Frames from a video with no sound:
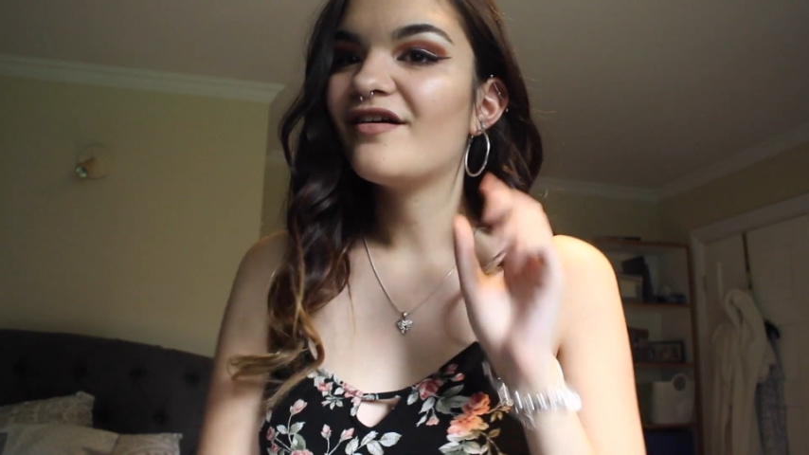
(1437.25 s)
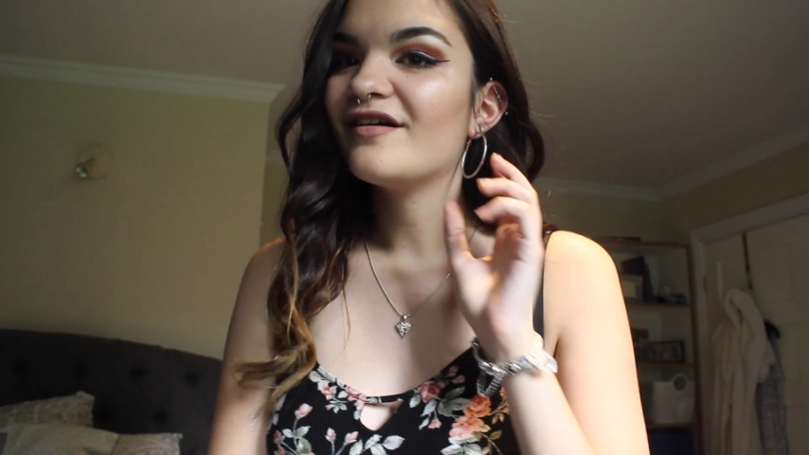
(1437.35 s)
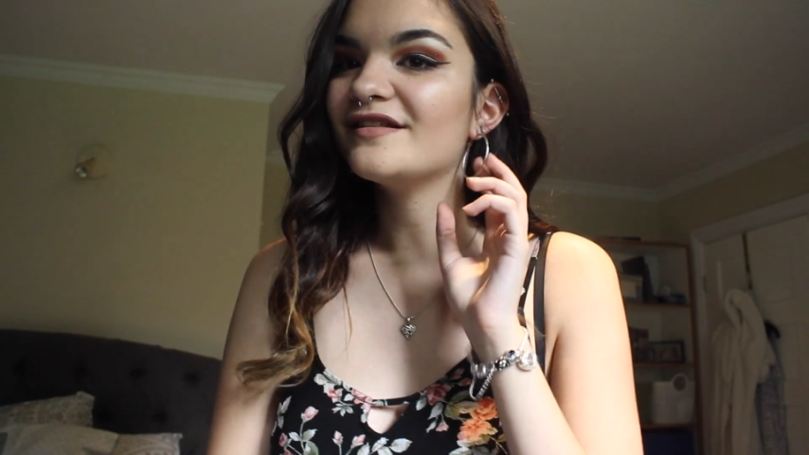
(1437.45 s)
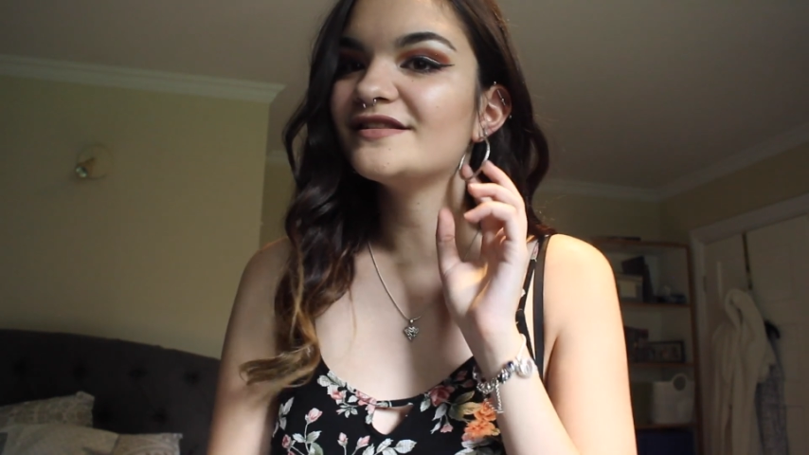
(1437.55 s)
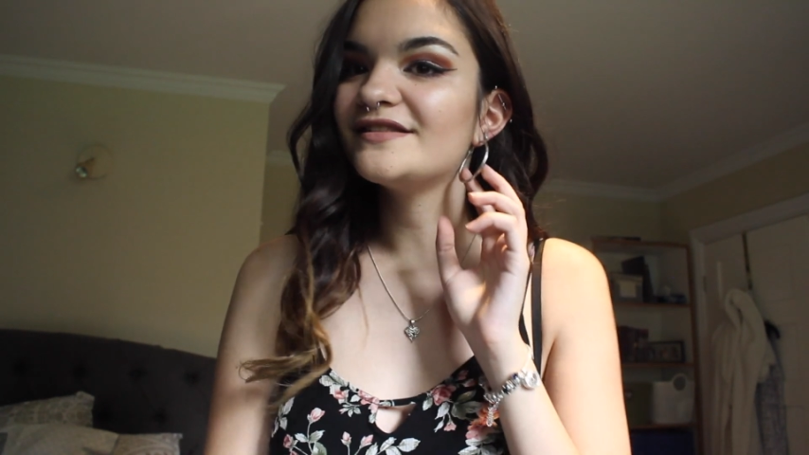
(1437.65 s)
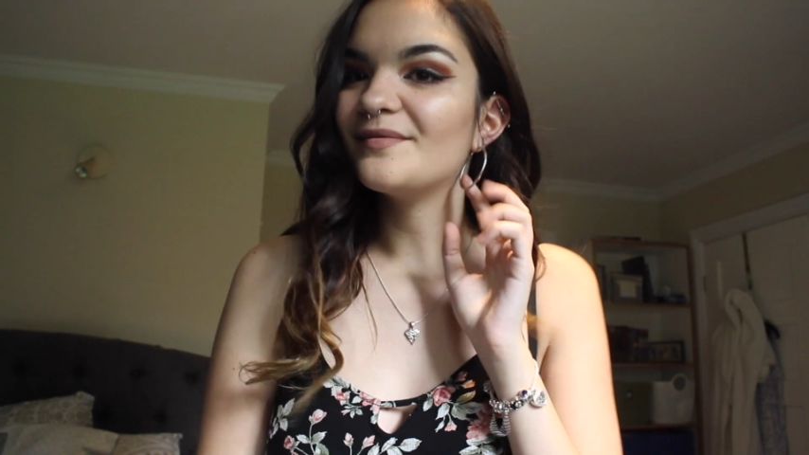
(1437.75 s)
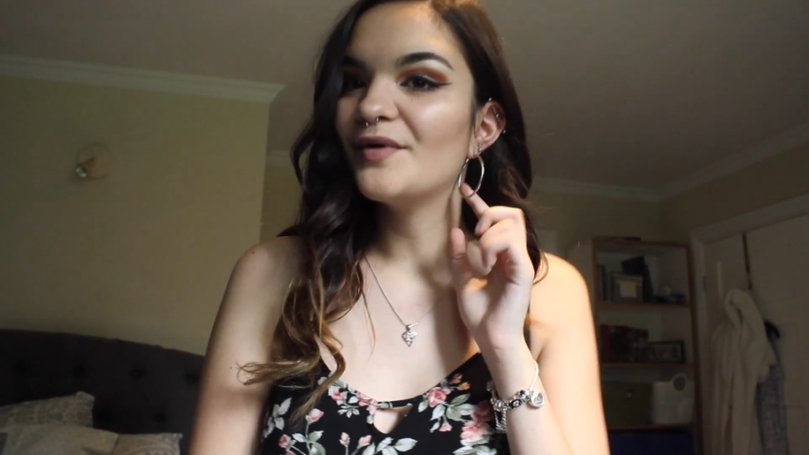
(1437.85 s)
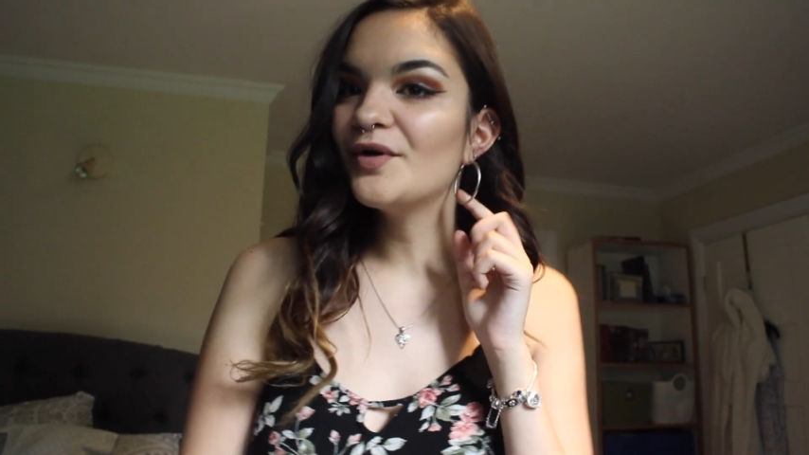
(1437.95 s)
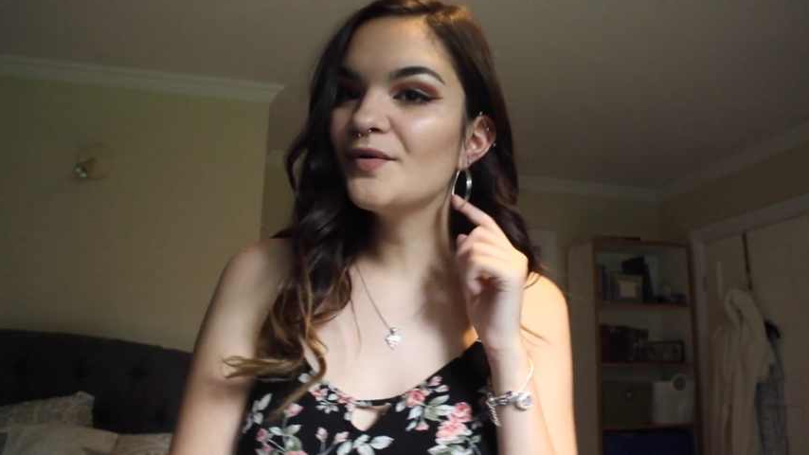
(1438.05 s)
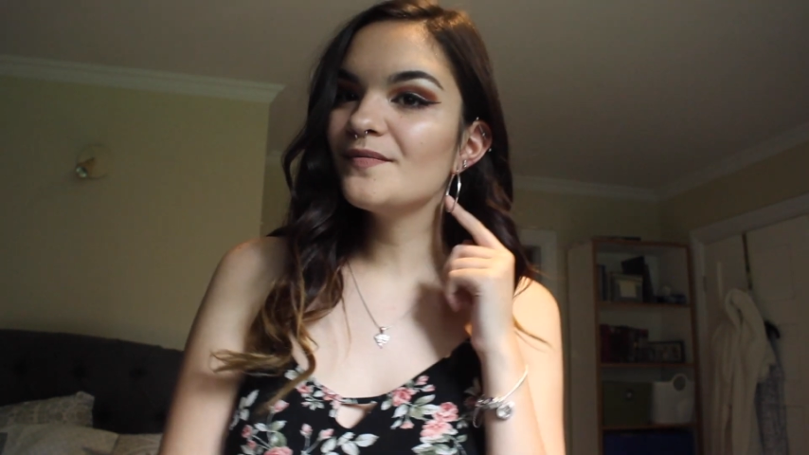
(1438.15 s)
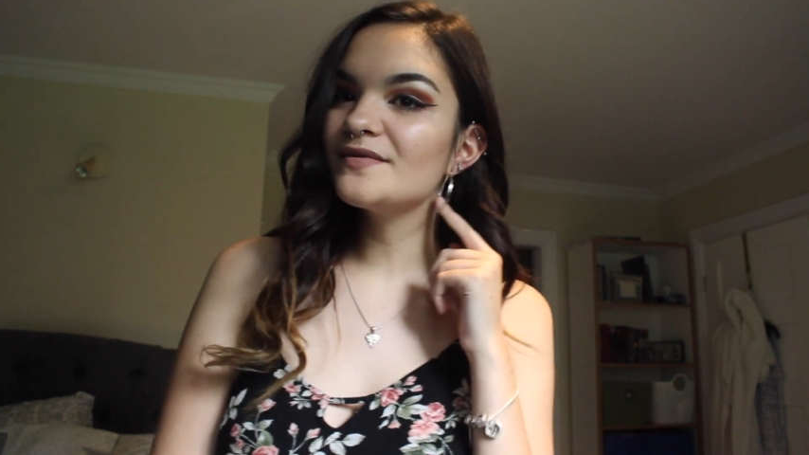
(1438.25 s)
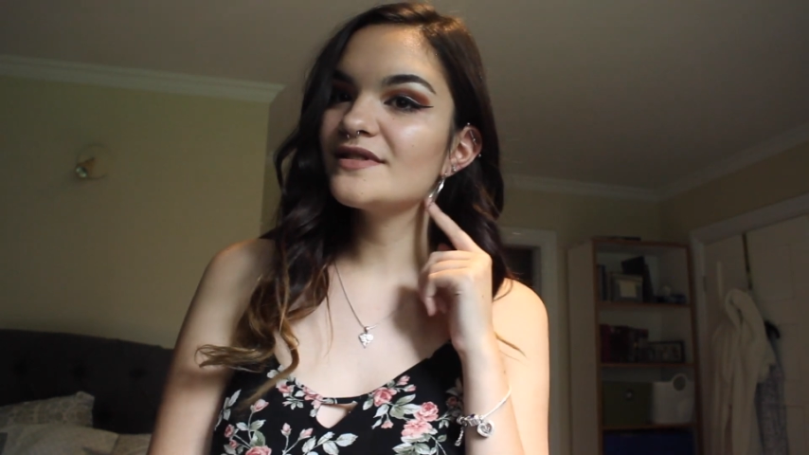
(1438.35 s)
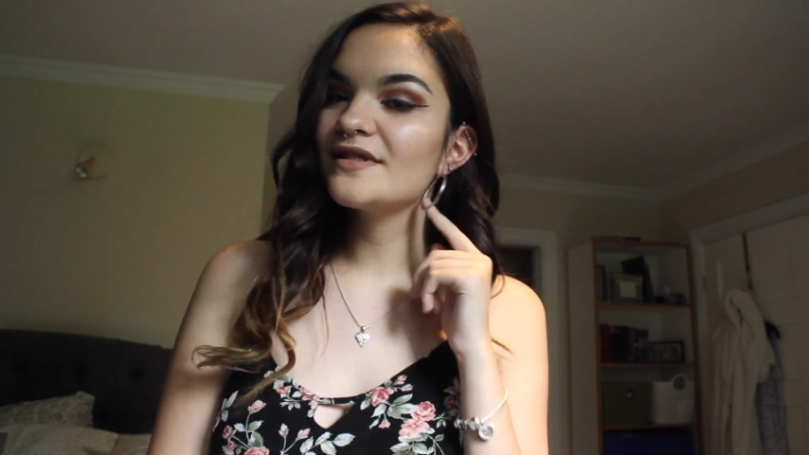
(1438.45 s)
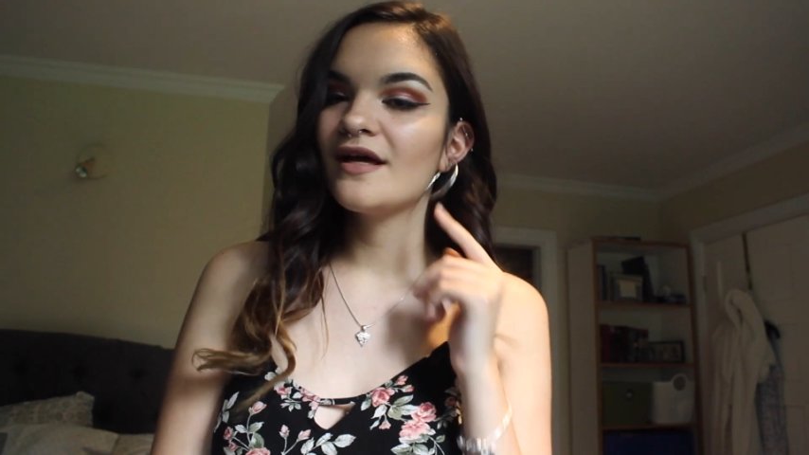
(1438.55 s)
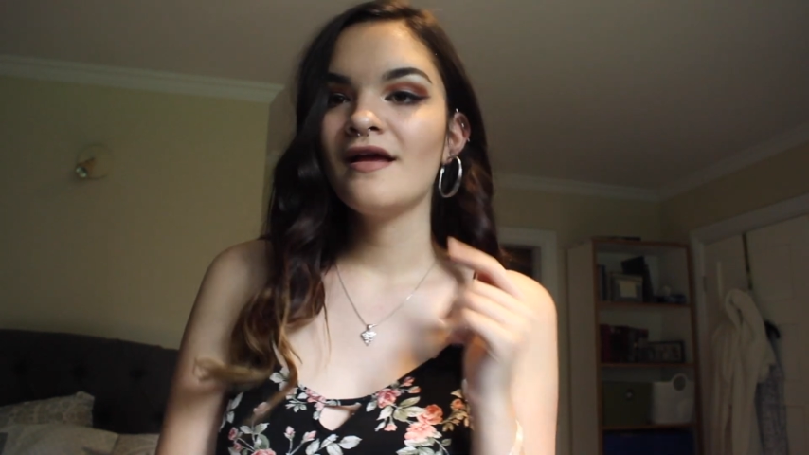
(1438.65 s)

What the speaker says: on some hoops.